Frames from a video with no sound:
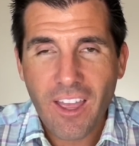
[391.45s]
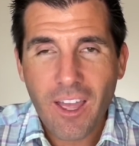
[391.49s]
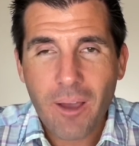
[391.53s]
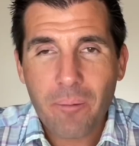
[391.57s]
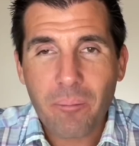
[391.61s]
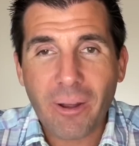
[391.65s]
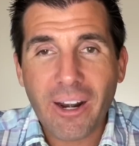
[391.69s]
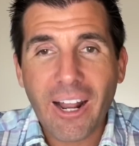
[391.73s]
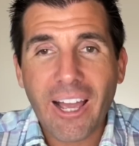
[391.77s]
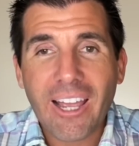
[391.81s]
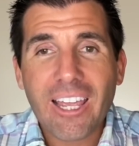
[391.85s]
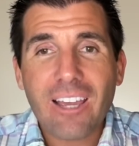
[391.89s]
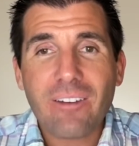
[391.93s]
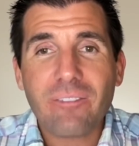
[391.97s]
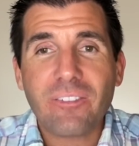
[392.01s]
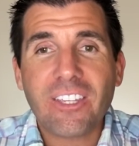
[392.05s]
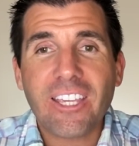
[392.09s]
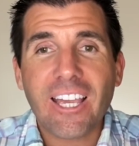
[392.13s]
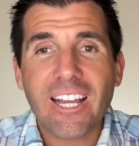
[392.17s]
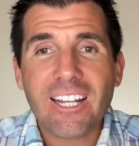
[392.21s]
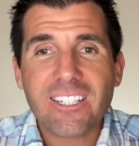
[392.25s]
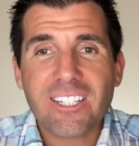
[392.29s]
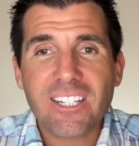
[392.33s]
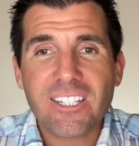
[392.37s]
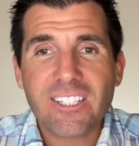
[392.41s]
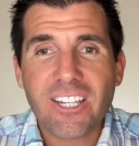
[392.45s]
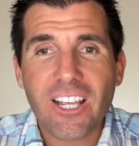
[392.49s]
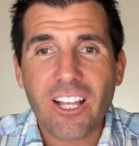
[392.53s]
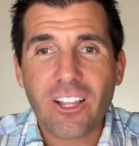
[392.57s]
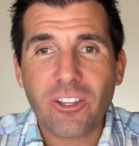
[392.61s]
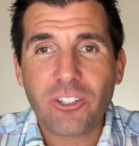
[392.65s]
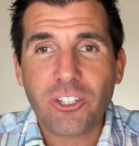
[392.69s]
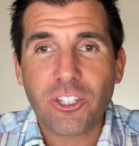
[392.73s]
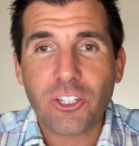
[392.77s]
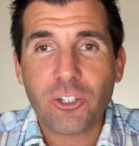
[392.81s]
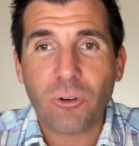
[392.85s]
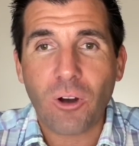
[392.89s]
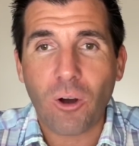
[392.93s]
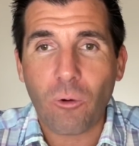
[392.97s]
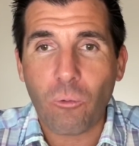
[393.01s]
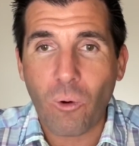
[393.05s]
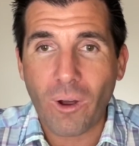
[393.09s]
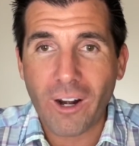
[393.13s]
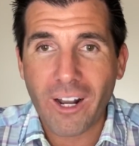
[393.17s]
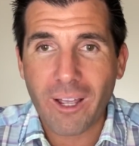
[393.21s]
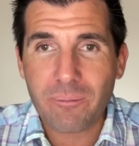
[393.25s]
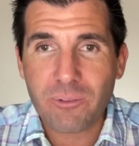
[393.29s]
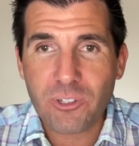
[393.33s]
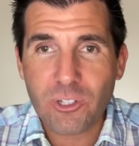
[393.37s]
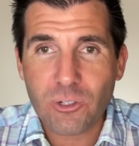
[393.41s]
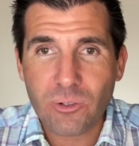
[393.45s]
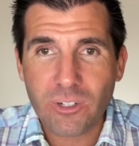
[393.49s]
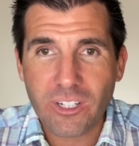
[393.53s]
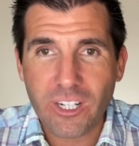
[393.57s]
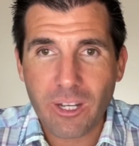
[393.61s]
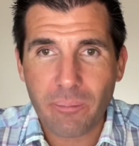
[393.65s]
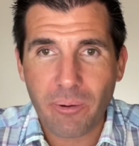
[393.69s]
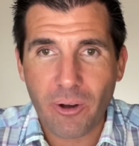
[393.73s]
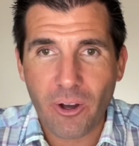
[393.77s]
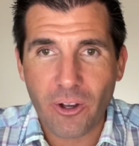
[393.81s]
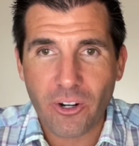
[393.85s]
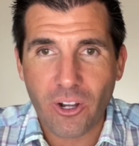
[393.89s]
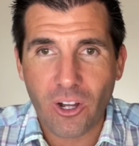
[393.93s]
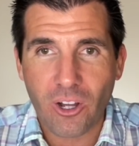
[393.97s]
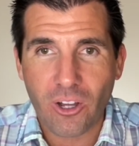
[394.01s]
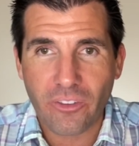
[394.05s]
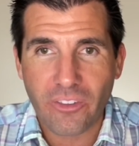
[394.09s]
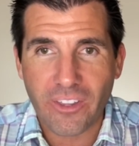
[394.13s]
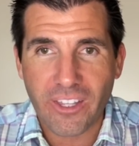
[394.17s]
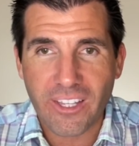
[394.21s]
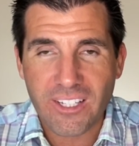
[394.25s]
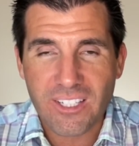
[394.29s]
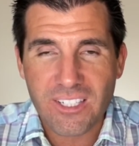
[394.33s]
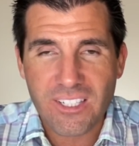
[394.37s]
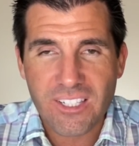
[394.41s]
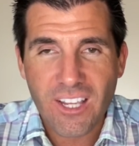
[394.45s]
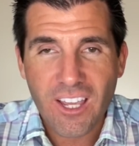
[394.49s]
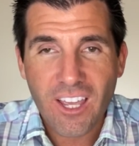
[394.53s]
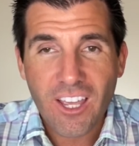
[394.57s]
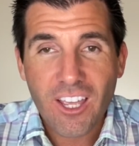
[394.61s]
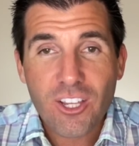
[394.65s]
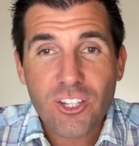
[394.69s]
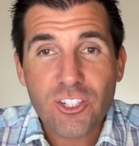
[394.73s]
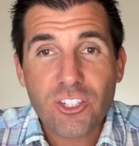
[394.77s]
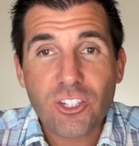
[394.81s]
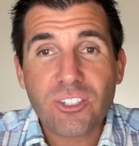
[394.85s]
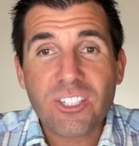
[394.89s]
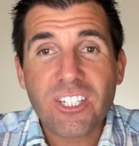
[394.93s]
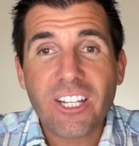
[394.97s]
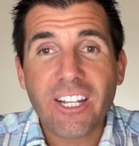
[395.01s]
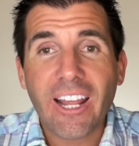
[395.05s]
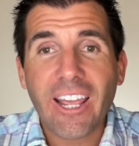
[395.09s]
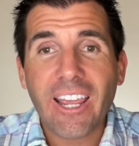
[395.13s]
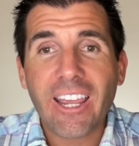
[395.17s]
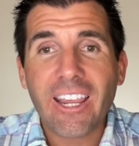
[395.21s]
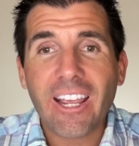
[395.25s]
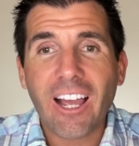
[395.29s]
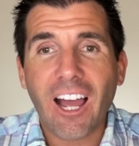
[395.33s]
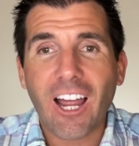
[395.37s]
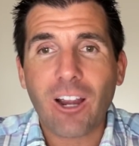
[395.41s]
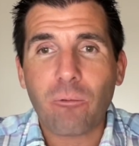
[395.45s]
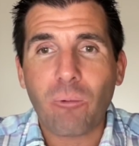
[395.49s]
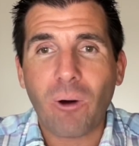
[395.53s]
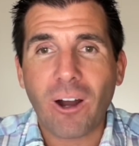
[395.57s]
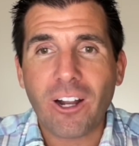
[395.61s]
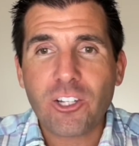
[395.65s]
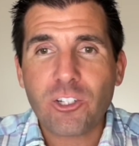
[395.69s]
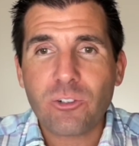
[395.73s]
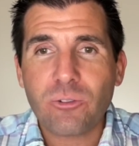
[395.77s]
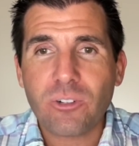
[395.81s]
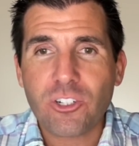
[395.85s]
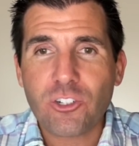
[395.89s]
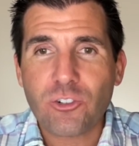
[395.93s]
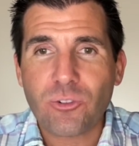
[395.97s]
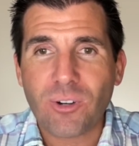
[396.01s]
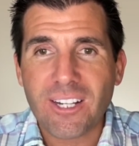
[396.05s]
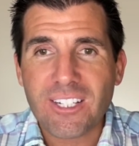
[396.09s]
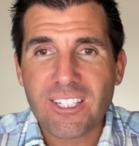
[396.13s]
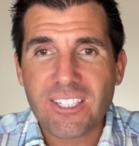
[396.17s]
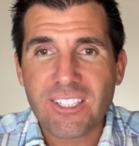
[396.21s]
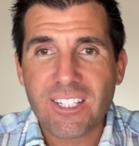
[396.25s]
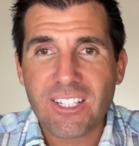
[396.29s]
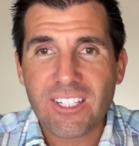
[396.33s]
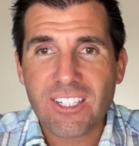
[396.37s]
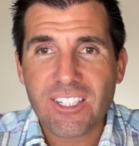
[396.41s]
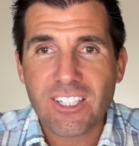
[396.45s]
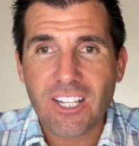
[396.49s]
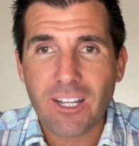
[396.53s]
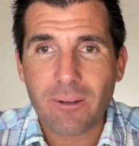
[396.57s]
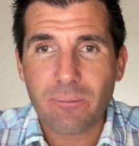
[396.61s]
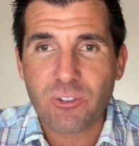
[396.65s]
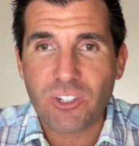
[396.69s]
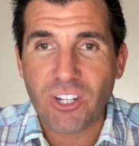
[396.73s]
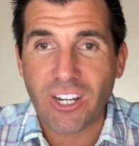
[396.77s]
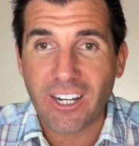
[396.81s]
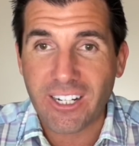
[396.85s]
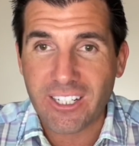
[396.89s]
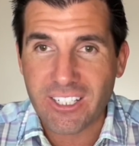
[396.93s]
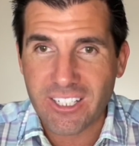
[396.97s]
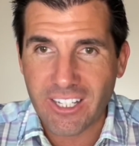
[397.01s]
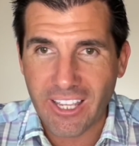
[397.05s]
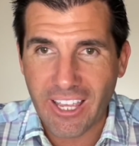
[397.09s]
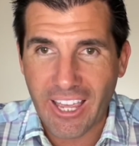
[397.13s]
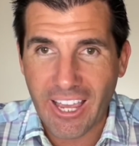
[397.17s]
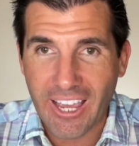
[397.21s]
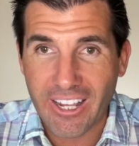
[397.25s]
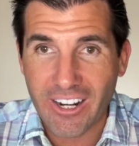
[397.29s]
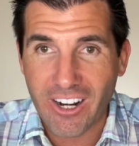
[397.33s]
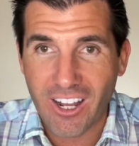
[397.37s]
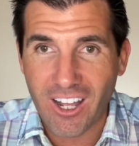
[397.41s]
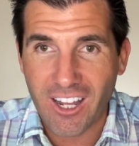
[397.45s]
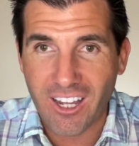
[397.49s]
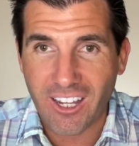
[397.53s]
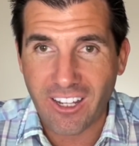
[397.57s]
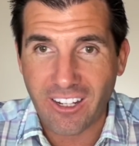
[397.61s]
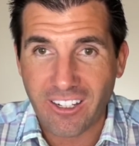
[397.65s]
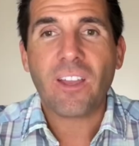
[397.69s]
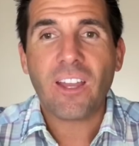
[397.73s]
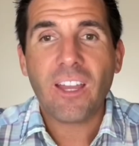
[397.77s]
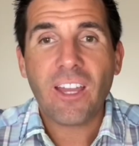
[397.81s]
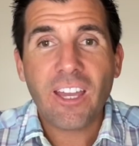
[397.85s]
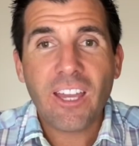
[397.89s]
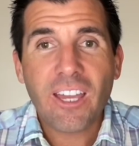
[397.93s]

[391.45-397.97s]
But I have yet to tell you what I'm doing about all this. So today, I want to address this subject head on.